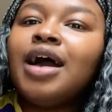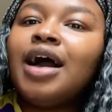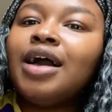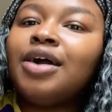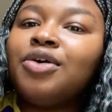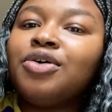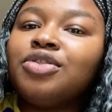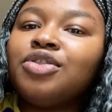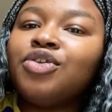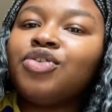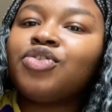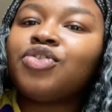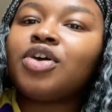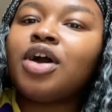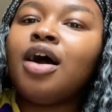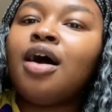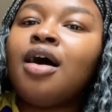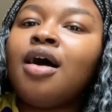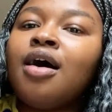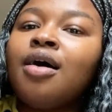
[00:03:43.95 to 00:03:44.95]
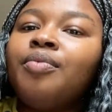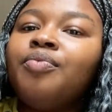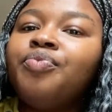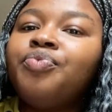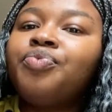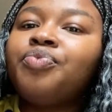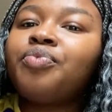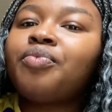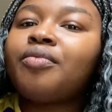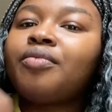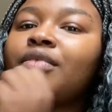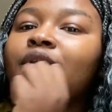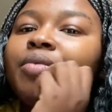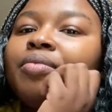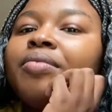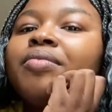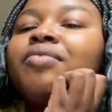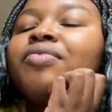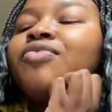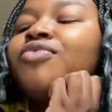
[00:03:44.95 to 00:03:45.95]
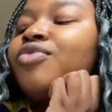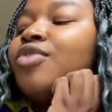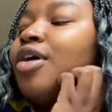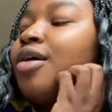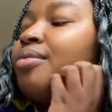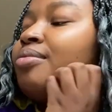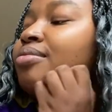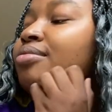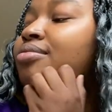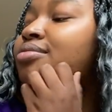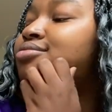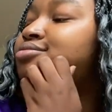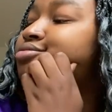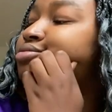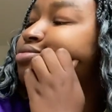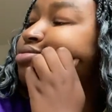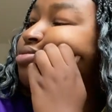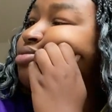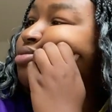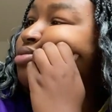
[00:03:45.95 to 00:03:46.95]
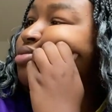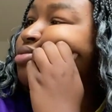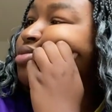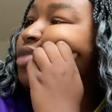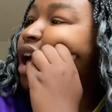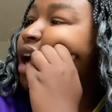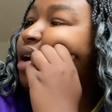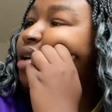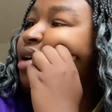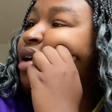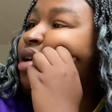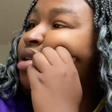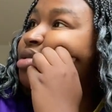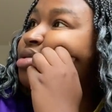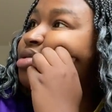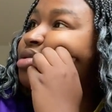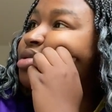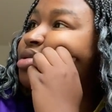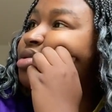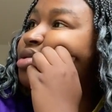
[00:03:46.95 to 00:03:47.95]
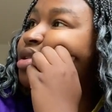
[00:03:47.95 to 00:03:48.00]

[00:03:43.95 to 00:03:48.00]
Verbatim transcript: I got this scar from like last